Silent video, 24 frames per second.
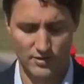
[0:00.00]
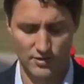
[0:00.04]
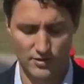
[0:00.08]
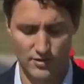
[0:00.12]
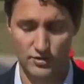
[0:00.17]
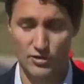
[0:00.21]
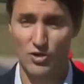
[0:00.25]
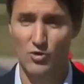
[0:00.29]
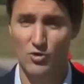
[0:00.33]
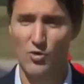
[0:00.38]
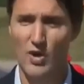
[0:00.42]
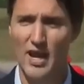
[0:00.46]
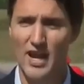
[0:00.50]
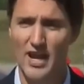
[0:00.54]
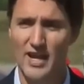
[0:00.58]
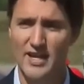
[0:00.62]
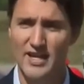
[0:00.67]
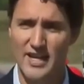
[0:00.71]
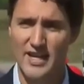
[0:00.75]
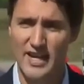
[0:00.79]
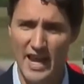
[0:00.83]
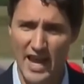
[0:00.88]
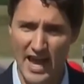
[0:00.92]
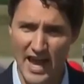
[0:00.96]
So
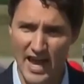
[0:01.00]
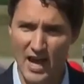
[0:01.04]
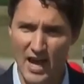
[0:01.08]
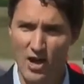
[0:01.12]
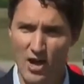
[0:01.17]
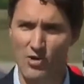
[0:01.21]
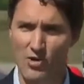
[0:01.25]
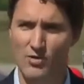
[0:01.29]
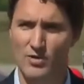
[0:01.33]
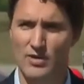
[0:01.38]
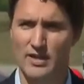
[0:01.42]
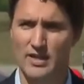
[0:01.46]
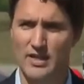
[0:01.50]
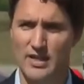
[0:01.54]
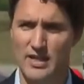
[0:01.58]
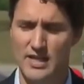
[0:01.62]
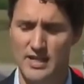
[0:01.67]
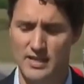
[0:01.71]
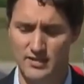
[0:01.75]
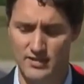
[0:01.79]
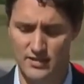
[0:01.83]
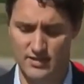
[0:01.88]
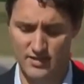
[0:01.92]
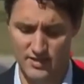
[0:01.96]
now
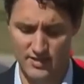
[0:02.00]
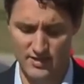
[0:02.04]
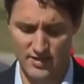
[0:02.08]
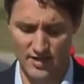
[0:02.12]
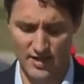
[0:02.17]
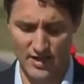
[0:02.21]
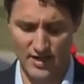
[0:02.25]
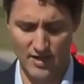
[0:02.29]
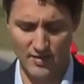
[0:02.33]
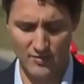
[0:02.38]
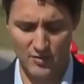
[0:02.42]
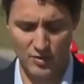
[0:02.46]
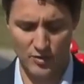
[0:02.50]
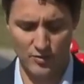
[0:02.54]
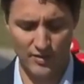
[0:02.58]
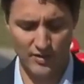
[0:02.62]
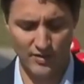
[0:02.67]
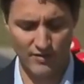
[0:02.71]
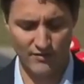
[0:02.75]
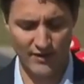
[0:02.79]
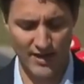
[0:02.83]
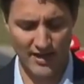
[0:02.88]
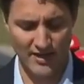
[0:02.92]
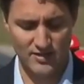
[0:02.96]
is the time to
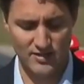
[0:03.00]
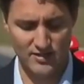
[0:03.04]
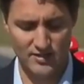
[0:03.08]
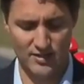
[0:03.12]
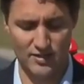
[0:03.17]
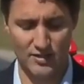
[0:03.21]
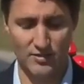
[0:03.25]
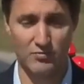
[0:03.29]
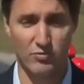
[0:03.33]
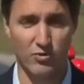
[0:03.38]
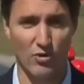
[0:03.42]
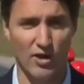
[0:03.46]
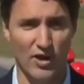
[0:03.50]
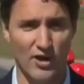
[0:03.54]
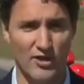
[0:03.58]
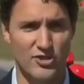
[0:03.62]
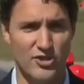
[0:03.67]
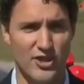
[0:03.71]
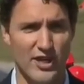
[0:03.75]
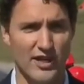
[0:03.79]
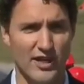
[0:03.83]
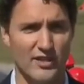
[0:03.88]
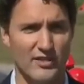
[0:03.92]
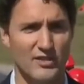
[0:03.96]
invest in the
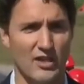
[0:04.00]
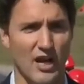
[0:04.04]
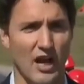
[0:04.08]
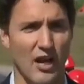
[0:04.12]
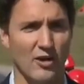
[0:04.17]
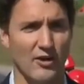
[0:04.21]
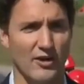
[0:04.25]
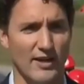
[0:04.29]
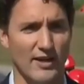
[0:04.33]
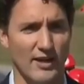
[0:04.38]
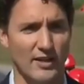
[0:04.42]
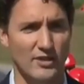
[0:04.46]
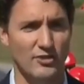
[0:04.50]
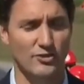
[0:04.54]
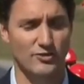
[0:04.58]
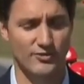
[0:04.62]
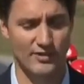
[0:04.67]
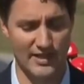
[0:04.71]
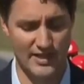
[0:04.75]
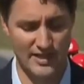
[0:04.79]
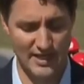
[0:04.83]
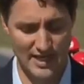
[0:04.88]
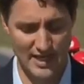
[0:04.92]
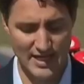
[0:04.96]
projects our
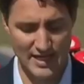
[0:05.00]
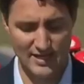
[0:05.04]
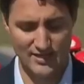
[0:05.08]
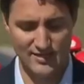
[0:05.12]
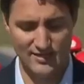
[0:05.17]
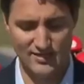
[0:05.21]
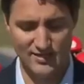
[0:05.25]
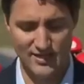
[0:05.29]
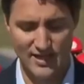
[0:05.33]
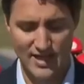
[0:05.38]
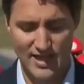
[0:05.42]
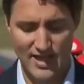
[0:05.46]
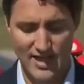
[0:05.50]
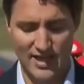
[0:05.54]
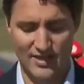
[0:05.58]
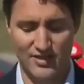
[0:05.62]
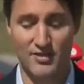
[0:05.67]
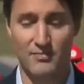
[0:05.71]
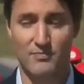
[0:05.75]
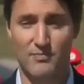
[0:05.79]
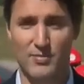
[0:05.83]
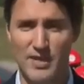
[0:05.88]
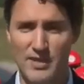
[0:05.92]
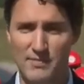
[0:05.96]
country needs and
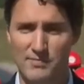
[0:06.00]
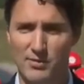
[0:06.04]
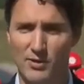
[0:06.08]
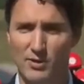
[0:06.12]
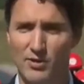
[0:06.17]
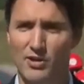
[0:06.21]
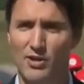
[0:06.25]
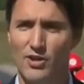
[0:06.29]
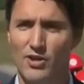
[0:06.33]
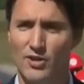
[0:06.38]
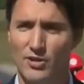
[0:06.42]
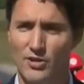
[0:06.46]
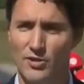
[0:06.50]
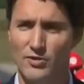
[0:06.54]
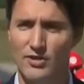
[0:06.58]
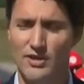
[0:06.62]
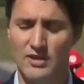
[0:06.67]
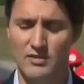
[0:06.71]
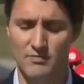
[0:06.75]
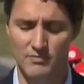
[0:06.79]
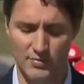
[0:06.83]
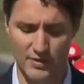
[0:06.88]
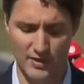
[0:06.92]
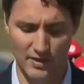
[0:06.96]
the people who
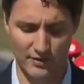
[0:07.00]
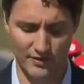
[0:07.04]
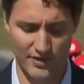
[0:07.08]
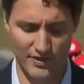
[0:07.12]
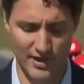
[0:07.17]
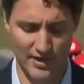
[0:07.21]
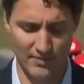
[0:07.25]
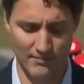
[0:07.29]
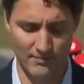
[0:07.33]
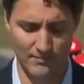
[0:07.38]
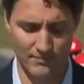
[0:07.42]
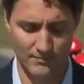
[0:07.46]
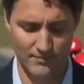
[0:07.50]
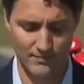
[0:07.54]
can build them.